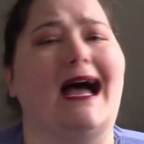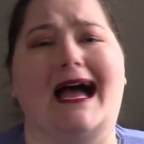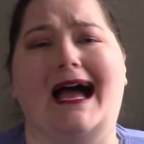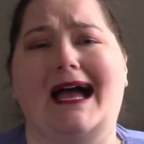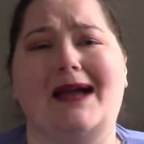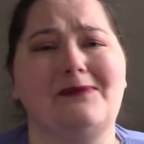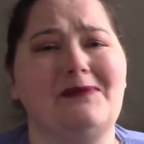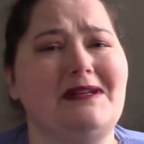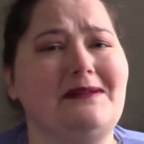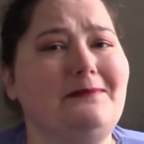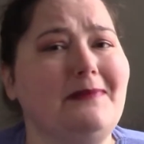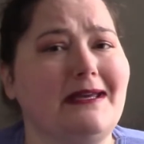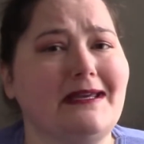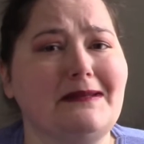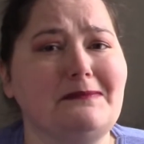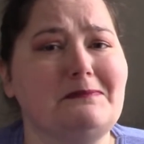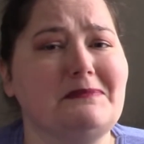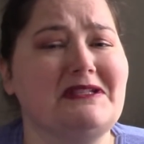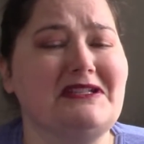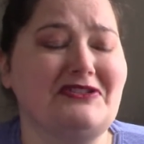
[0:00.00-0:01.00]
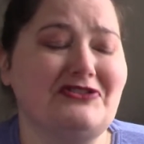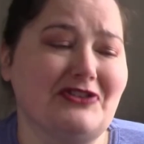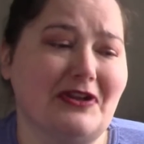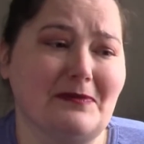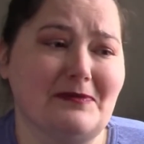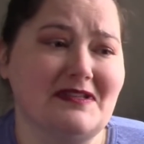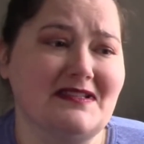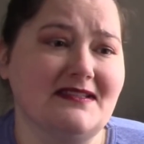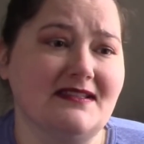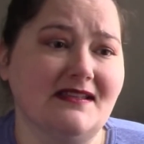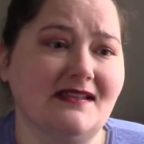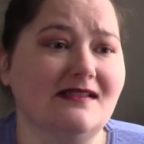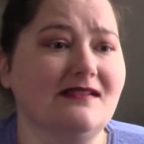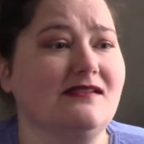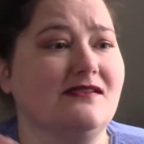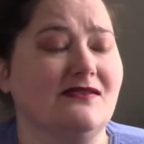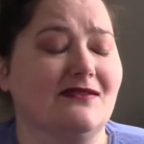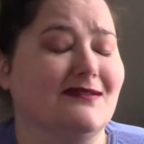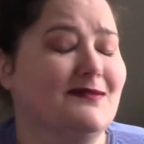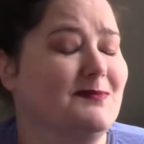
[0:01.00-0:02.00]
I'm gonna beg and plead shamelessly
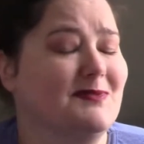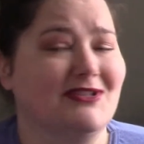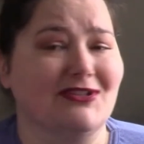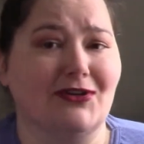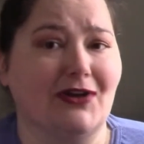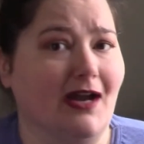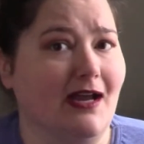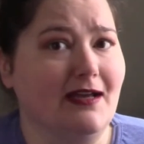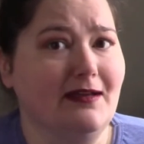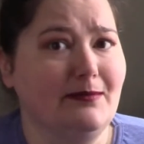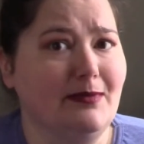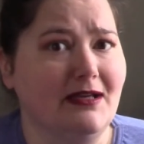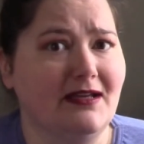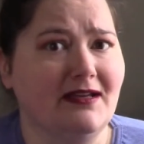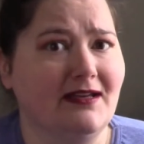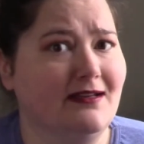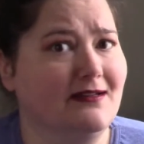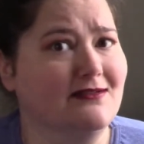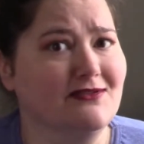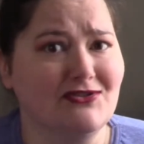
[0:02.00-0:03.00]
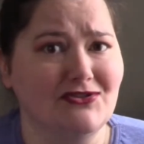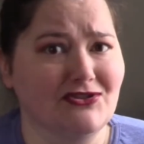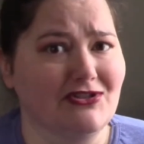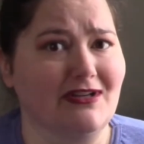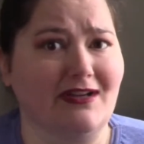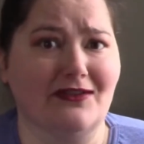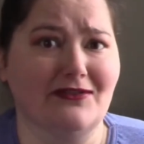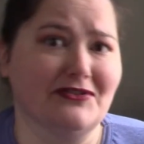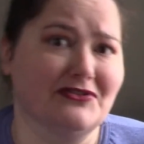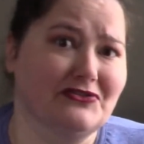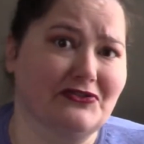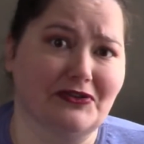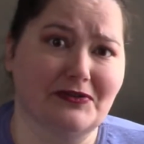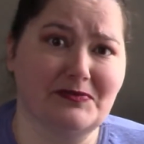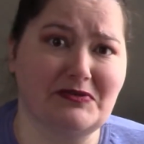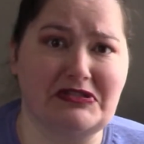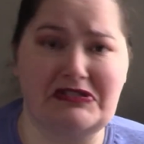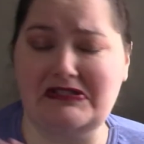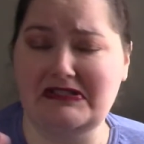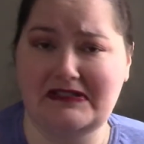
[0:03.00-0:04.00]
to subscribe and also check out the
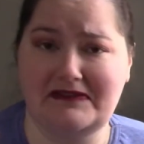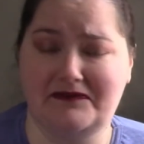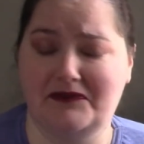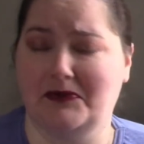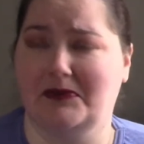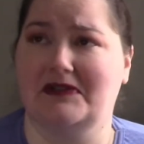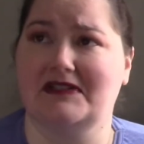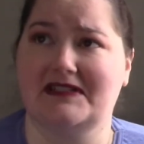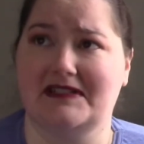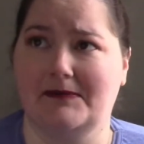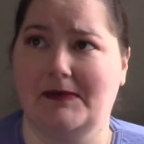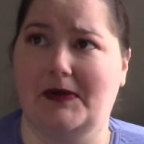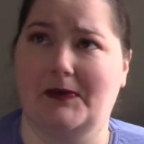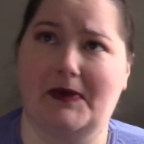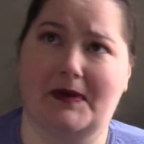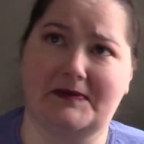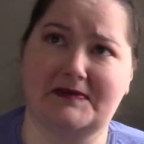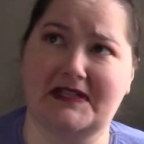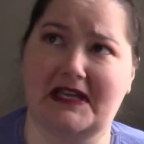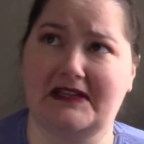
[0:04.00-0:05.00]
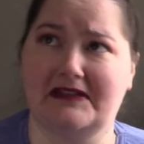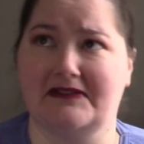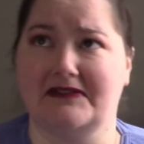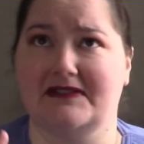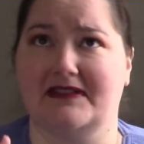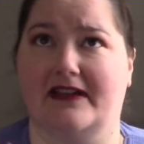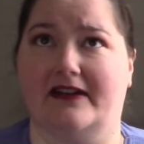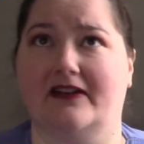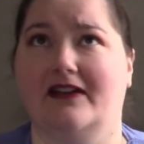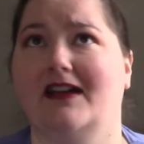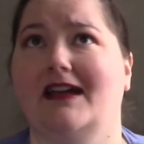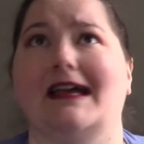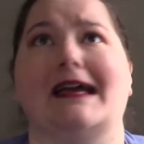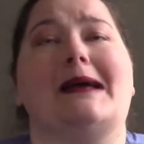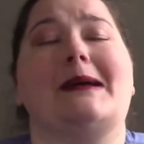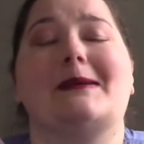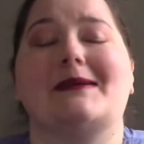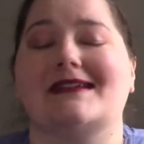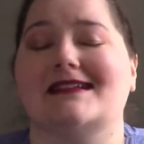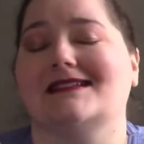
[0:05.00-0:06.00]
descriptions if you want to see my website newsletter,
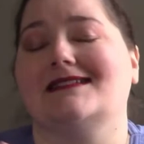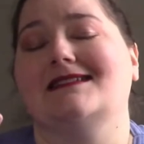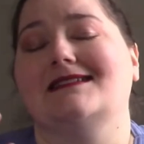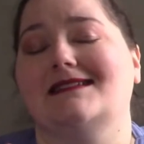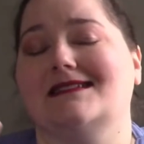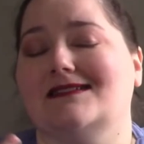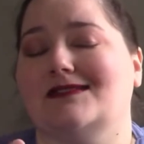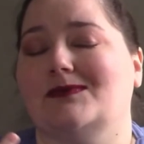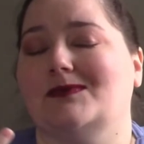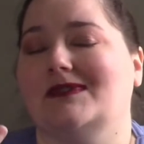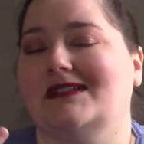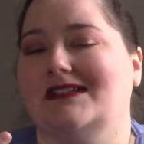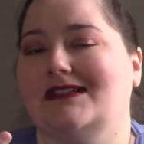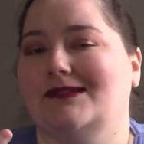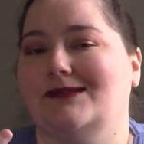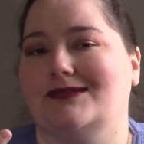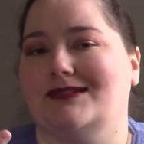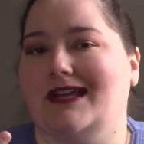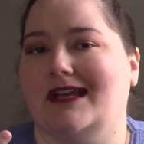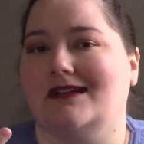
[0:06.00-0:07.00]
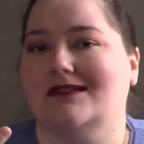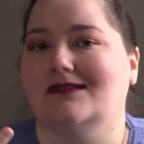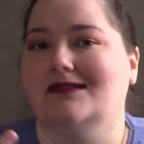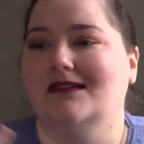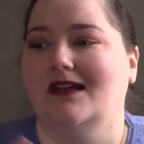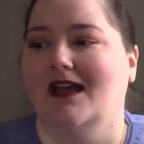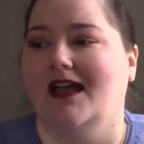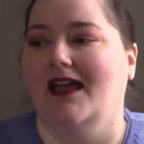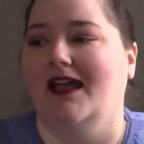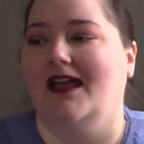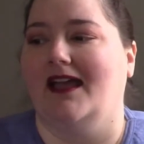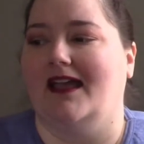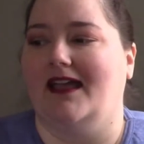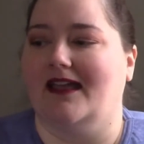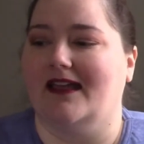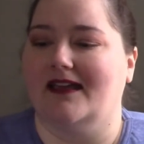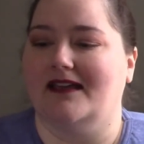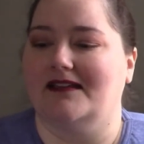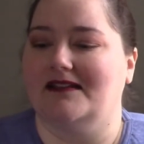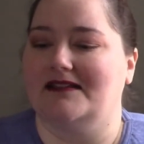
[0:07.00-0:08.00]
because this is a really new channel
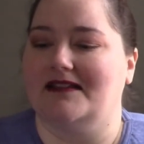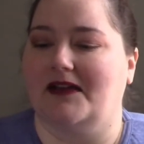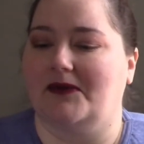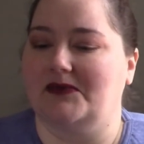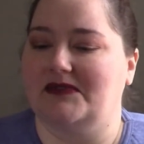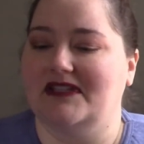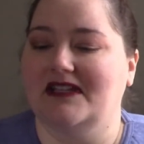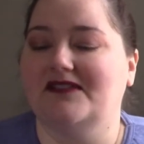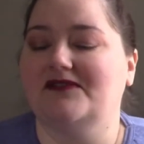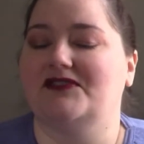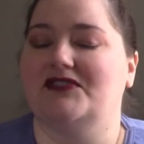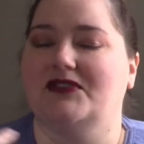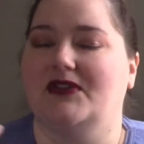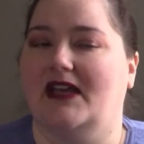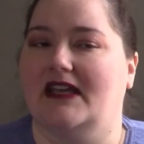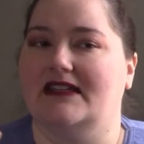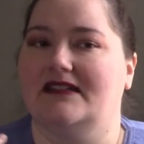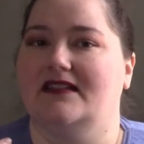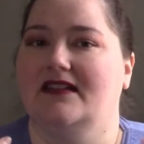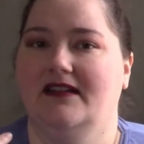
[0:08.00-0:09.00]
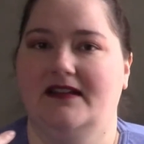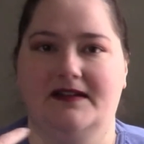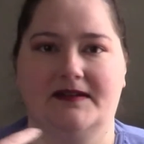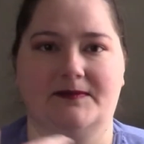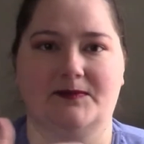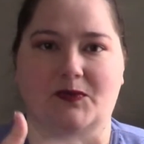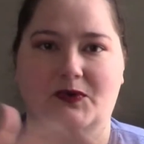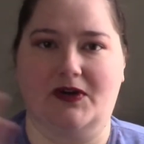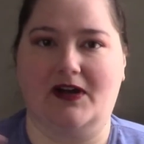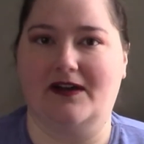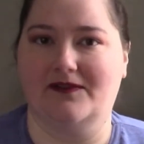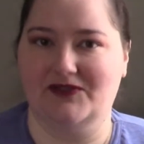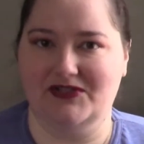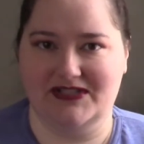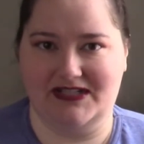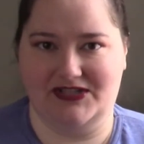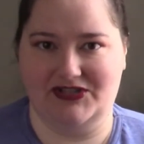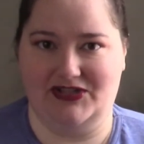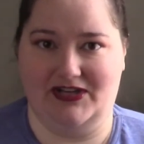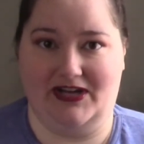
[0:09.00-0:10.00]
and I would love to get more
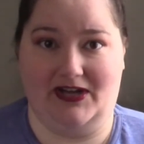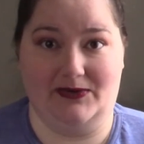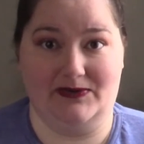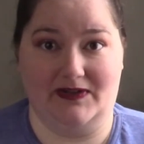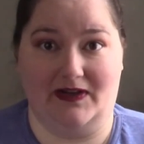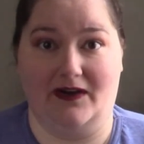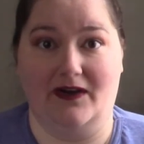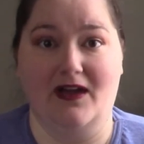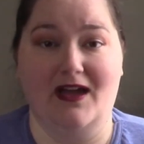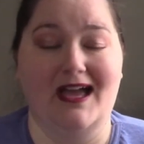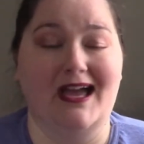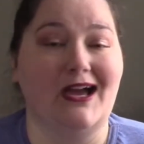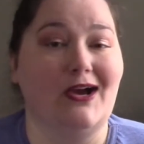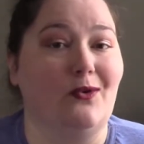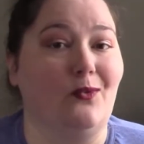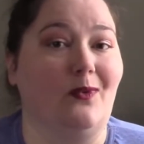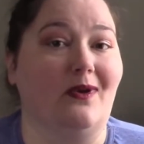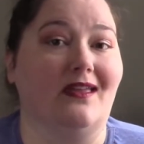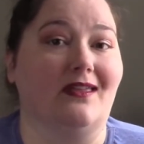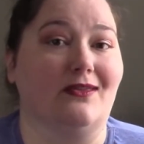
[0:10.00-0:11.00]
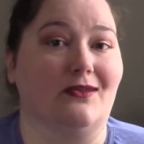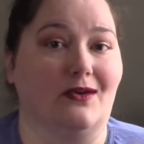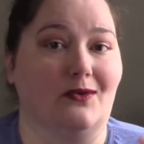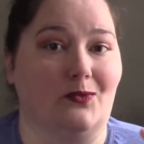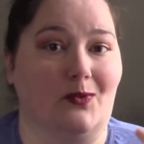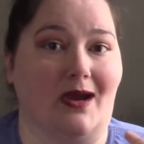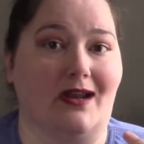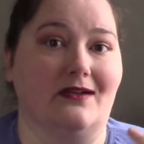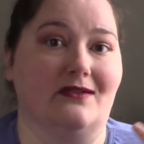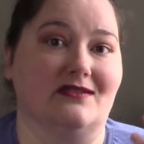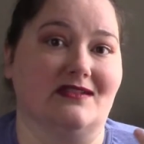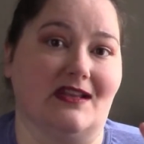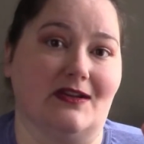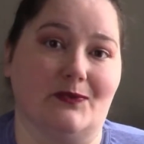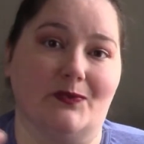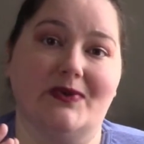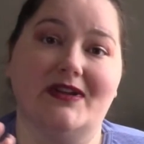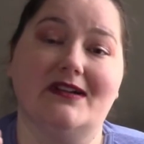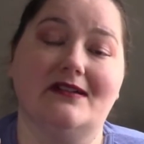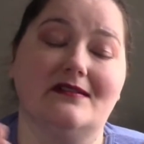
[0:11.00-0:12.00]
conversation out there with writers
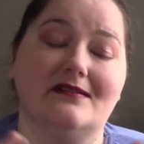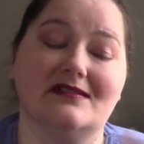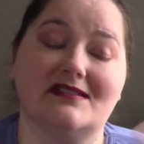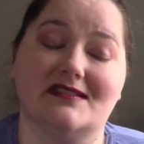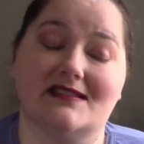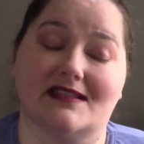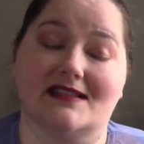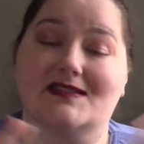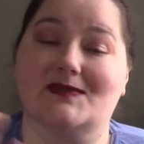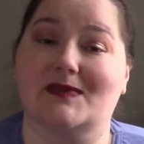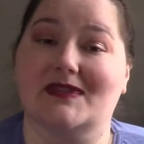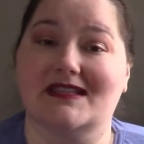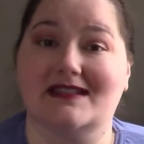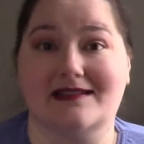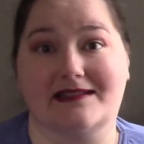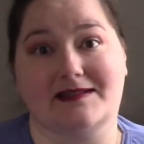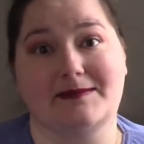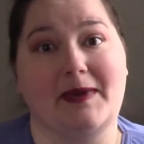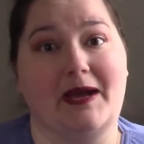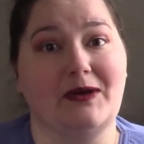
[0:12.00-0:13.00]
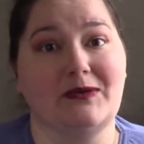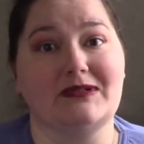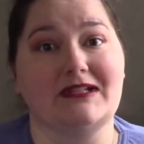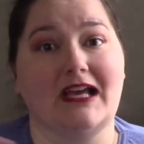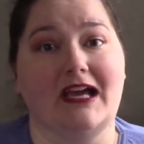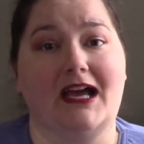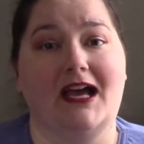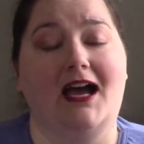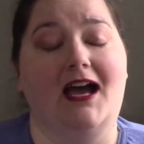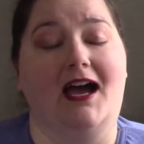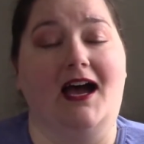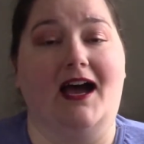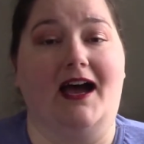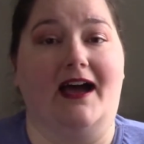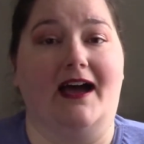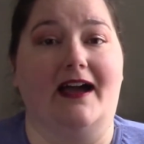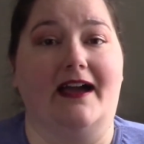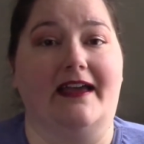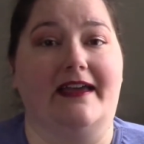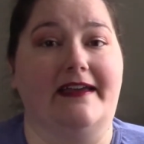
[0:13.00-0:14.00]
and readers. That's what this is about.
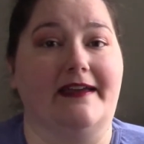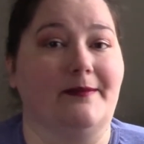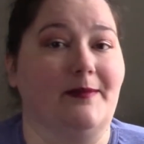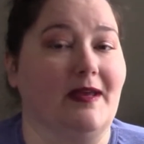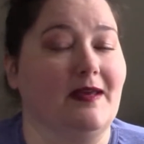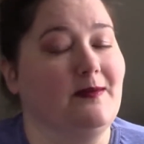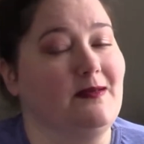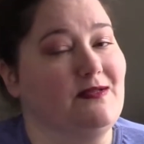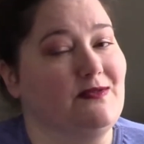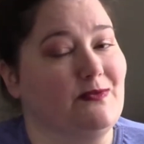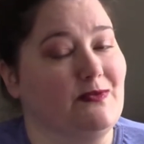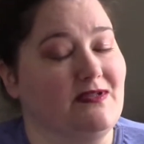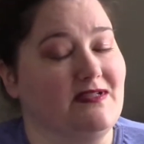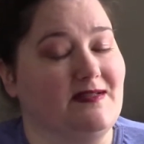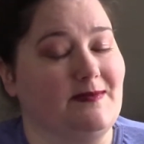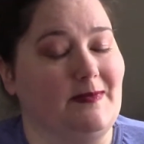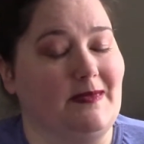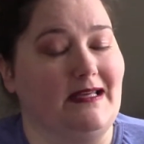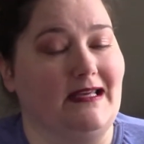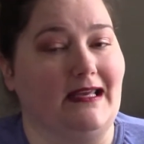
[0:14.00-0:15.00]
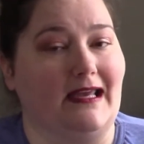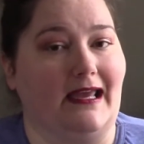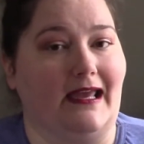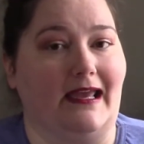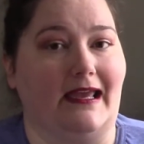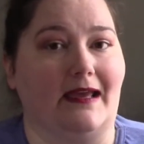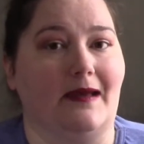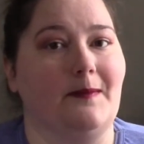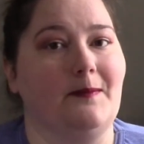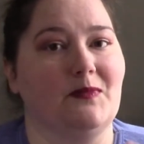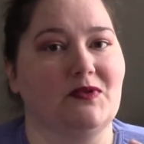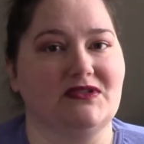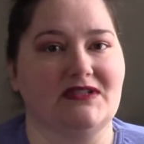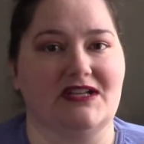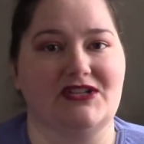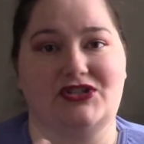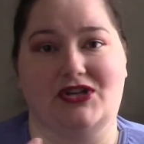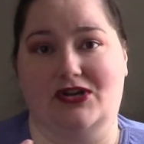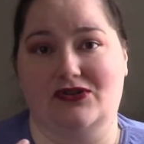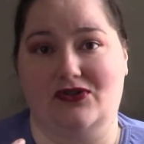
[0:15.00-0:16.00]
I am aiming towards being a
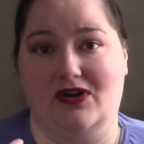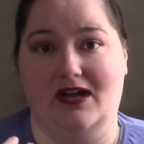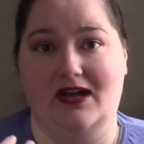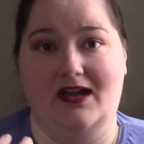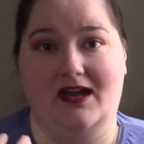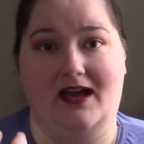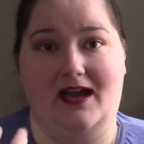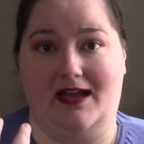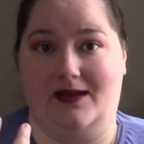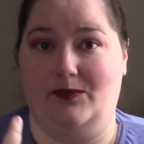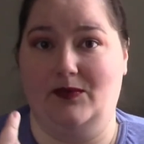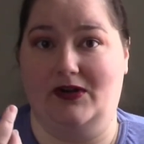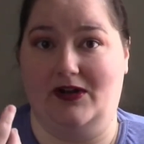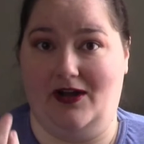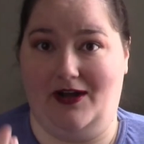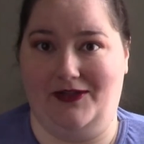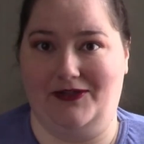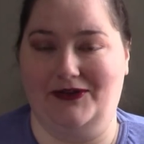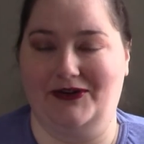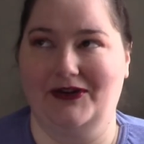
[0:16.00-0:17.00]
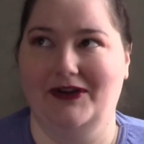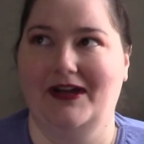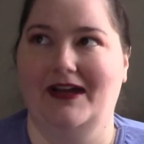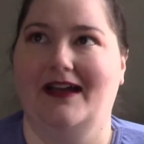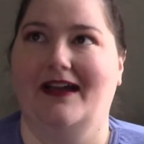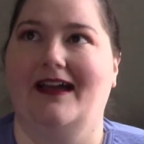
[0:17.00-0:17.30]
multi-genre hybrid author.